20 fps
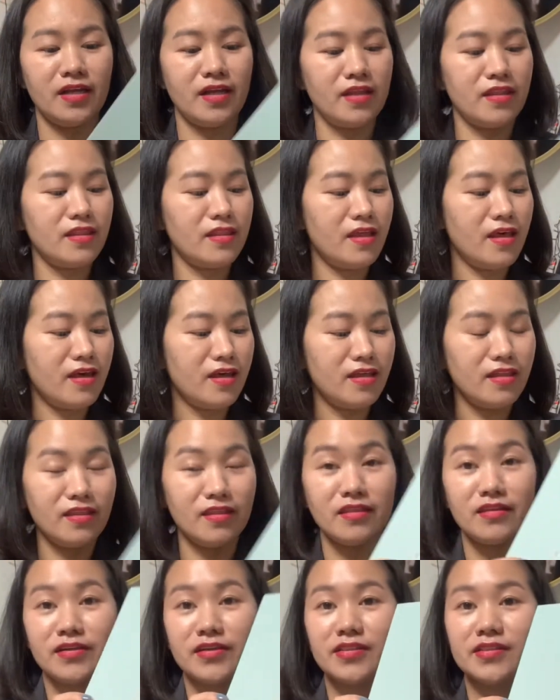And
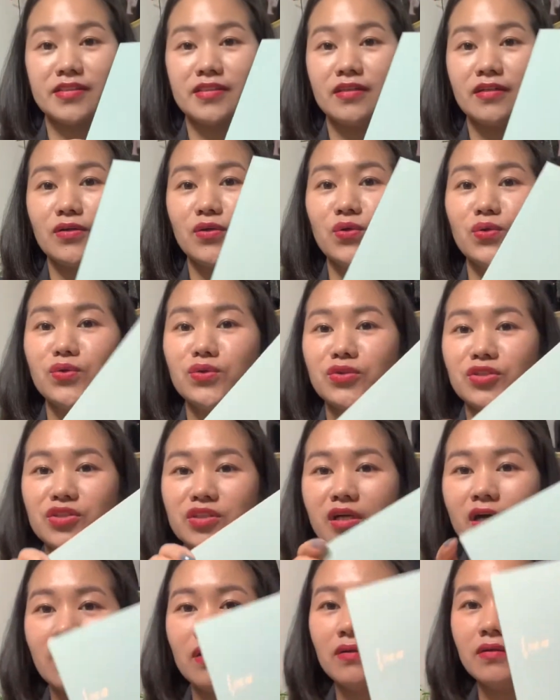then there's a
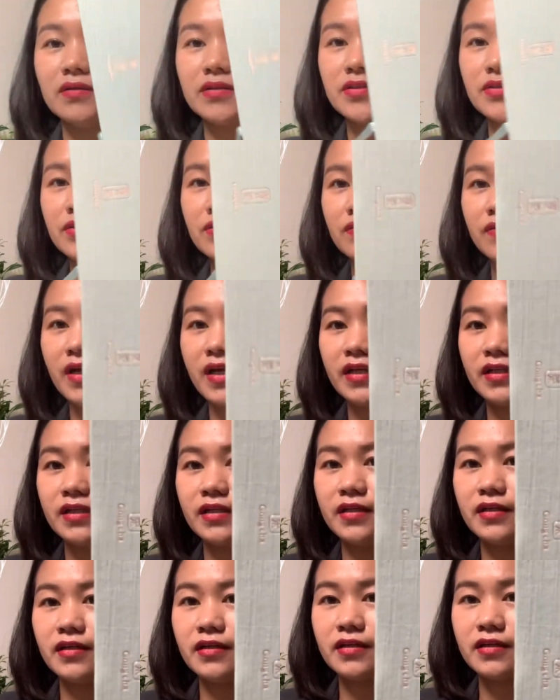Gongcha also right
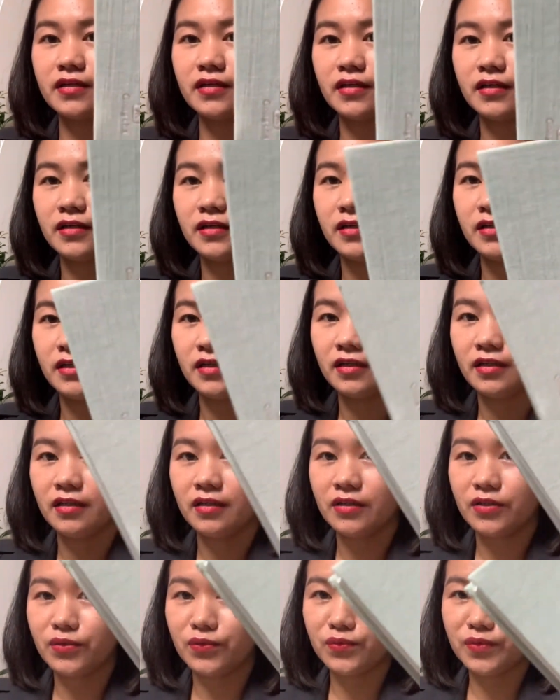here
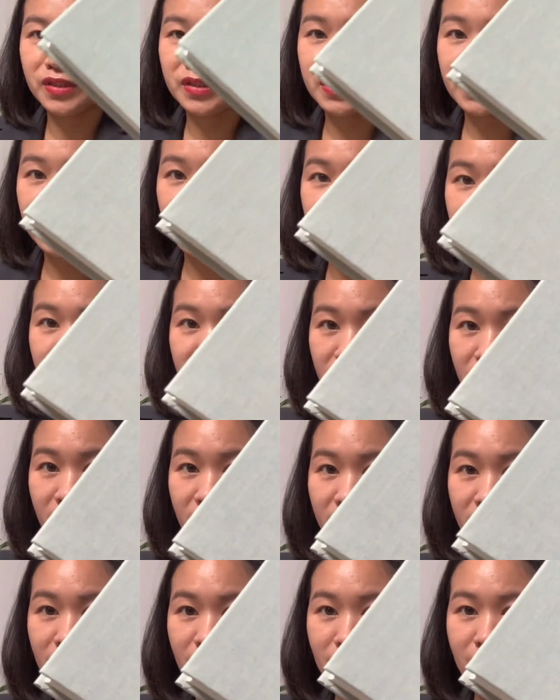written
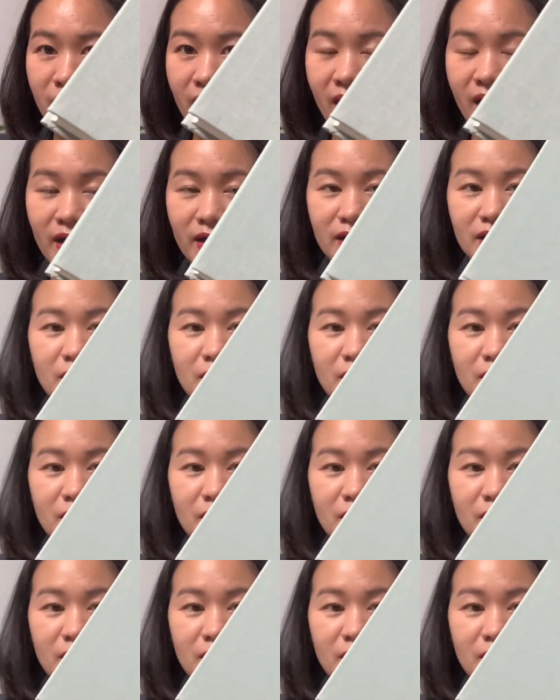at the back.